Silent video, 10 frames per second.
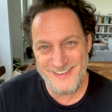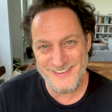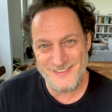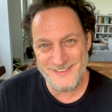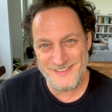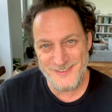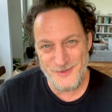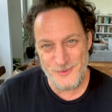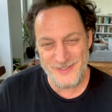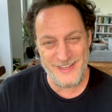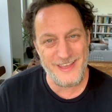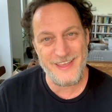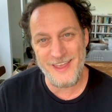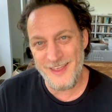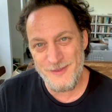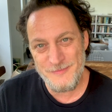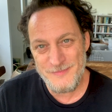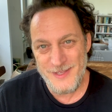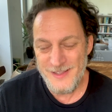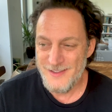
And when they came,